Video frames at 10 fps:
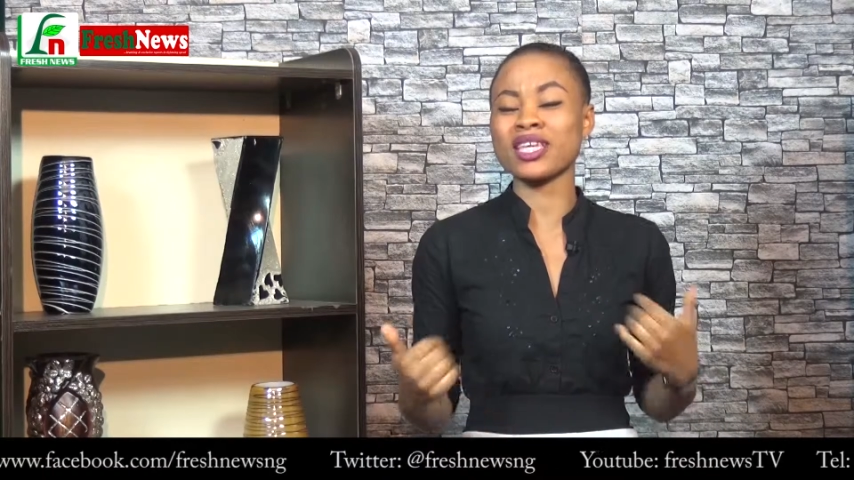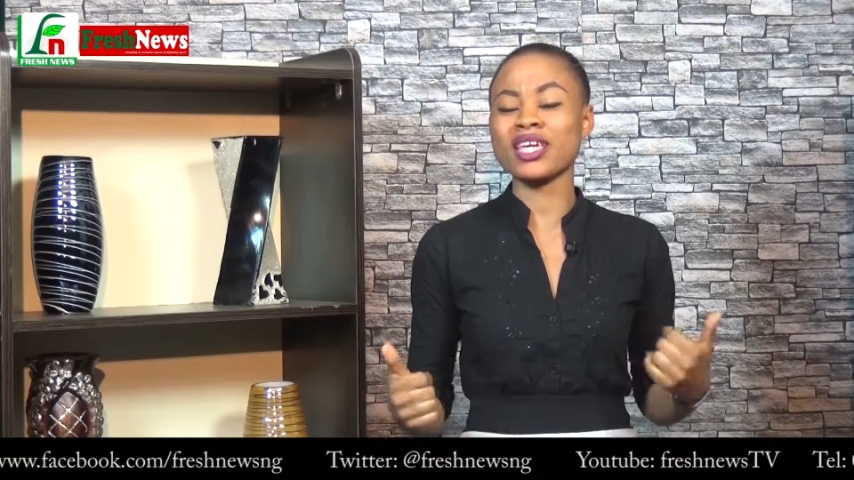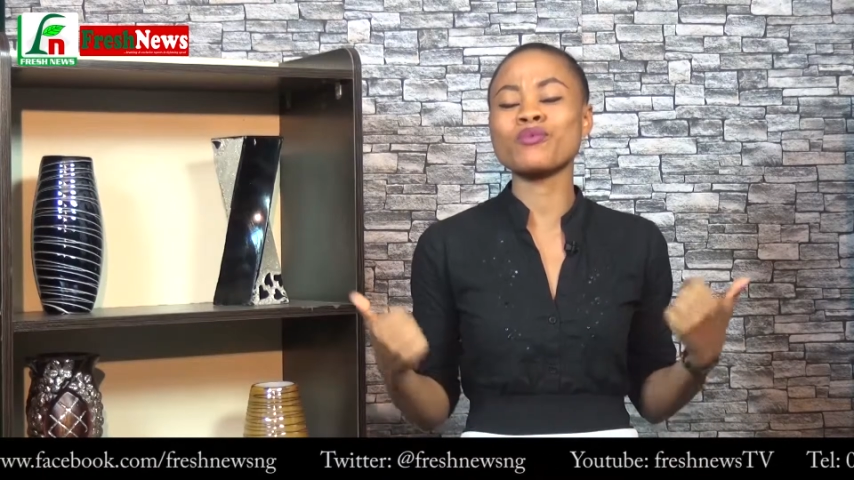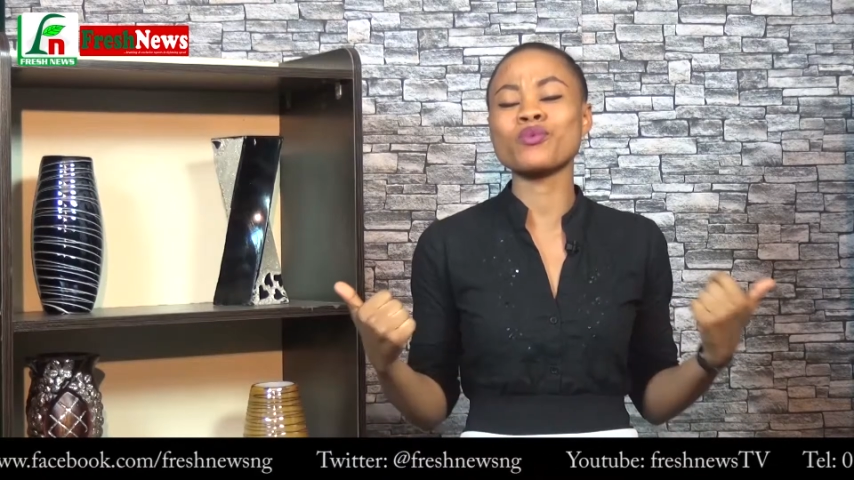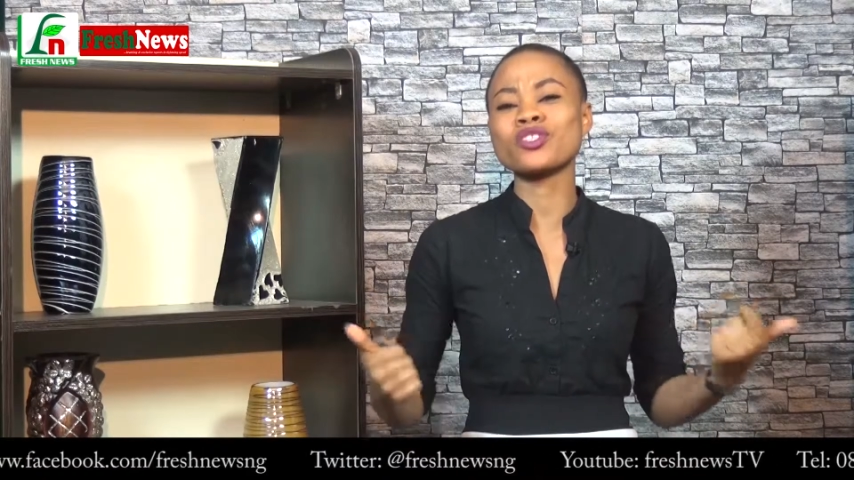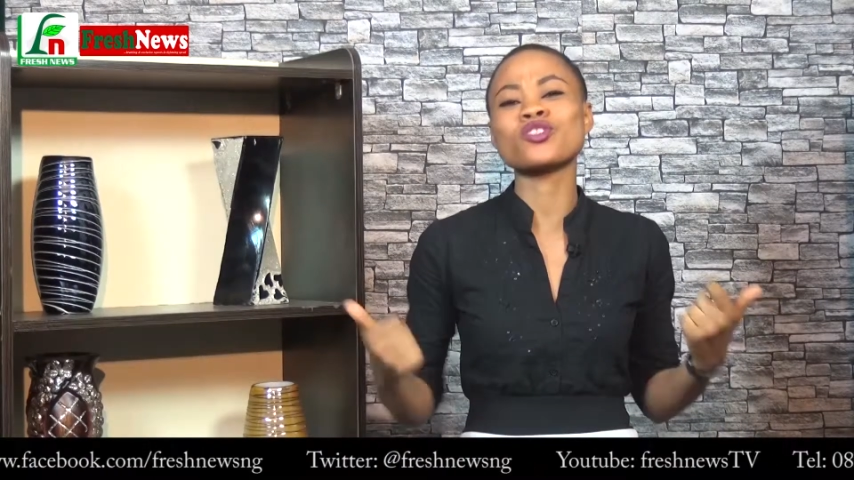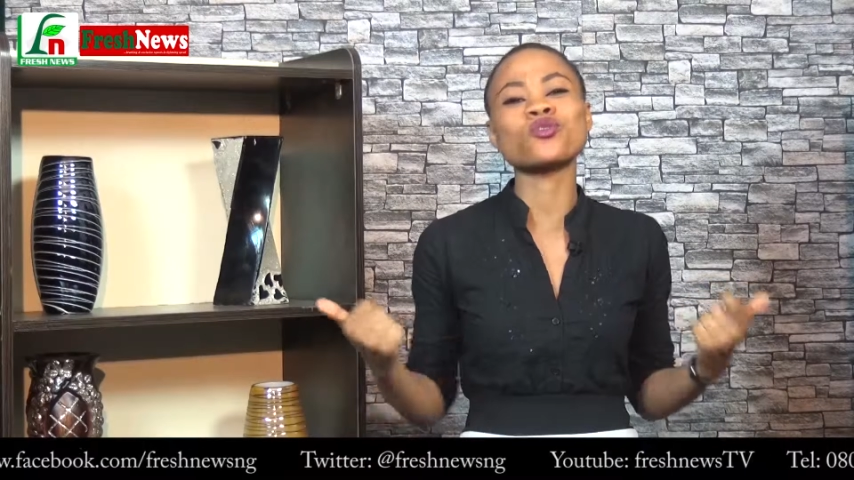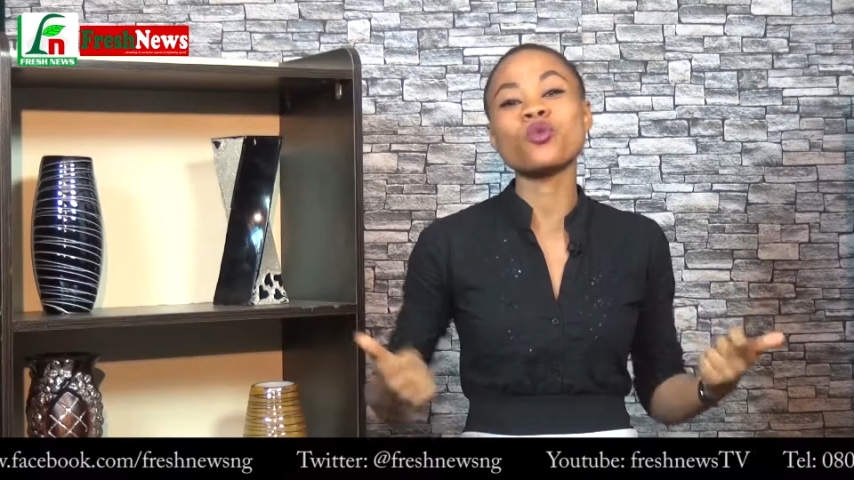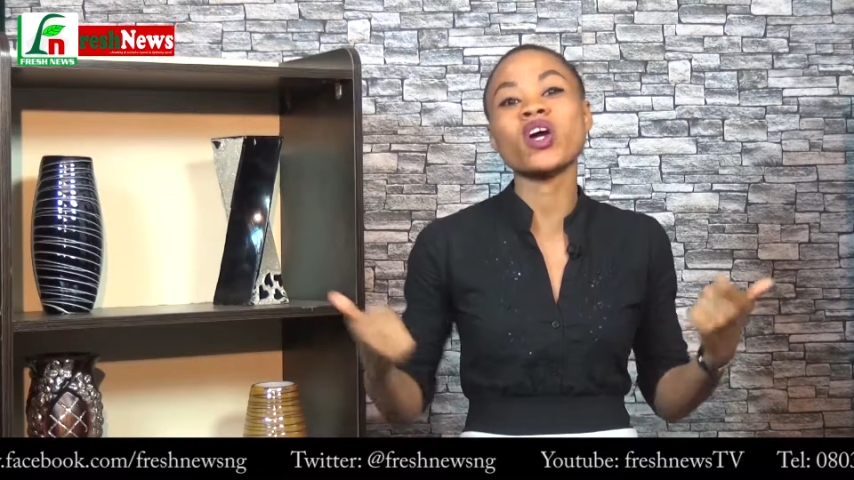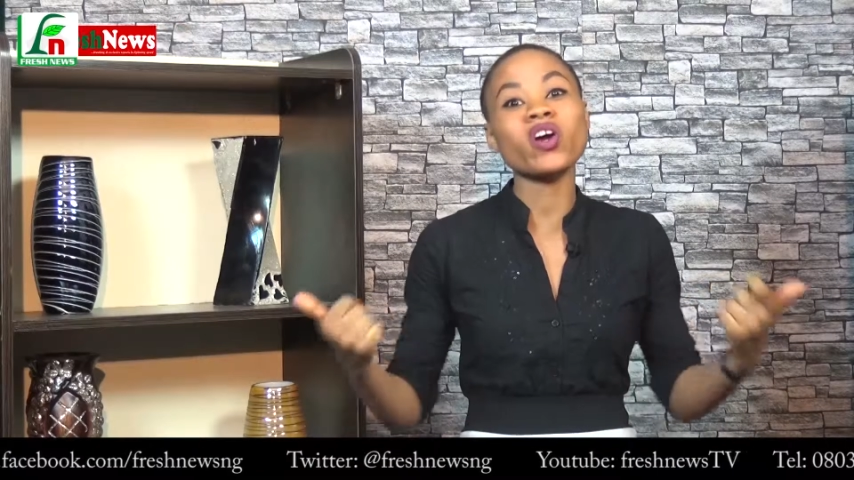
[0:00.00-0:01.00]
think it was
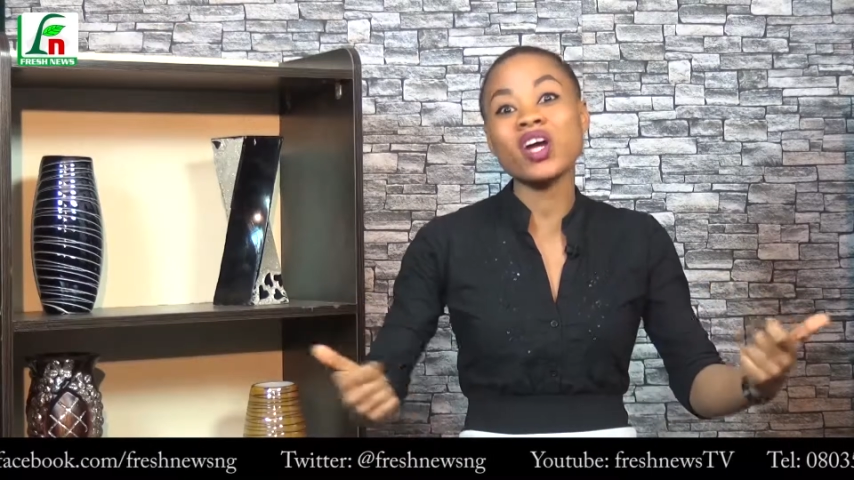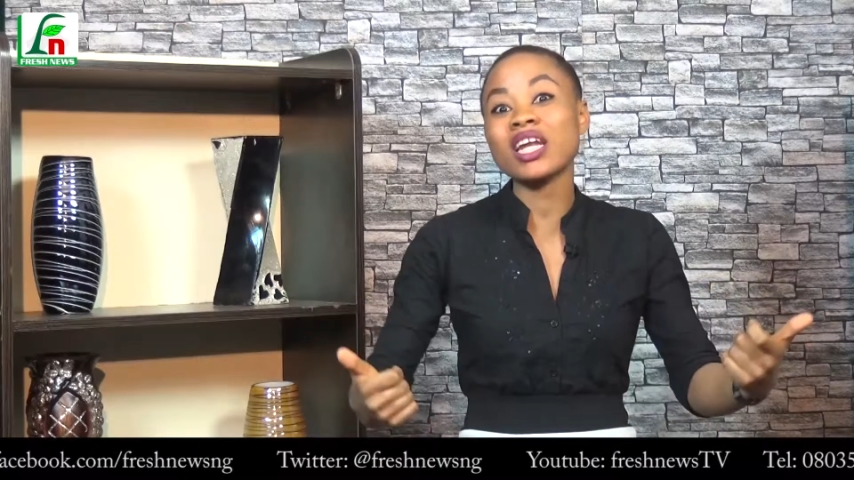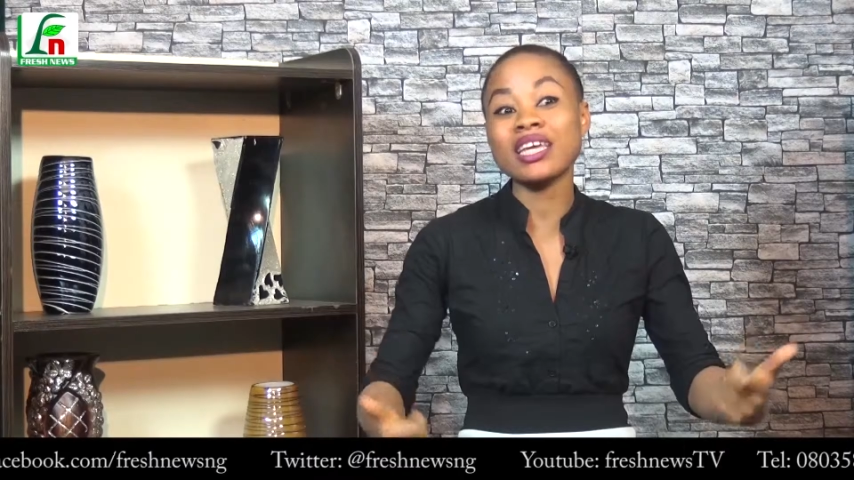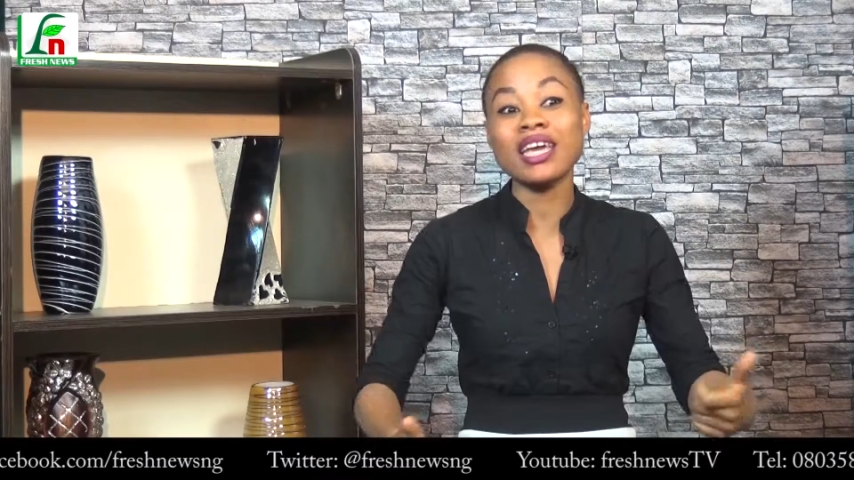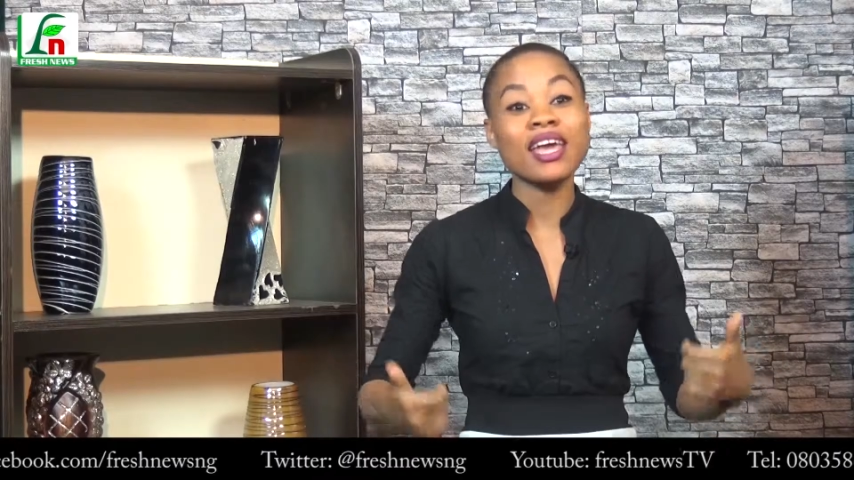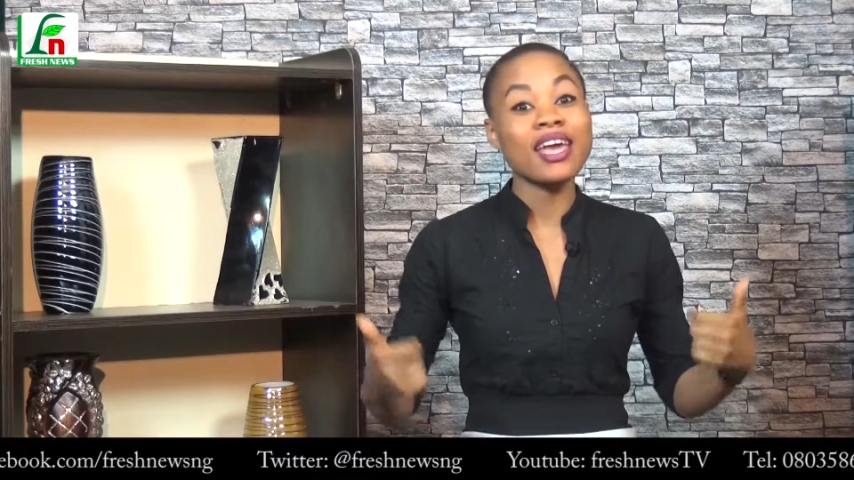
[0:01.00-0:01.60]
too early.